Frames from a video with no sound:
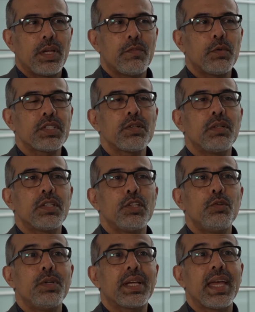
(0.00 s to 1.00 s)
what's called a
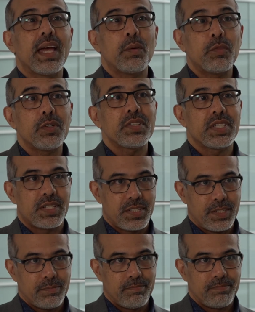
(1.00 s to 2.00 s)
unicameral
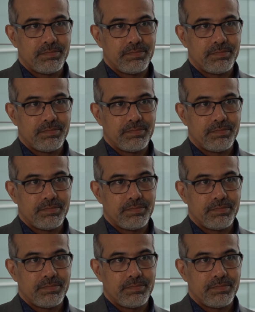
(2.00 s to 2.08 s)
system.